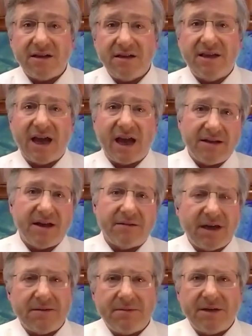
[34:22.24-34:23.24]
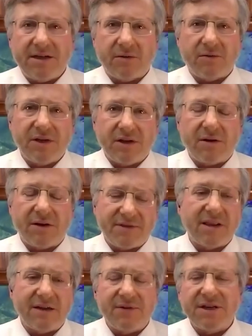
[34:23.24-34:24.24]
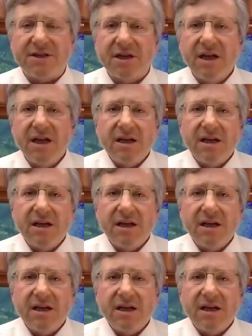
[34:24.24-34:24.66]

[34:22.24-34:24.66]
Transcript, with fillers: yeah, yeah, yeah you, you, don't, you don't have the leverage.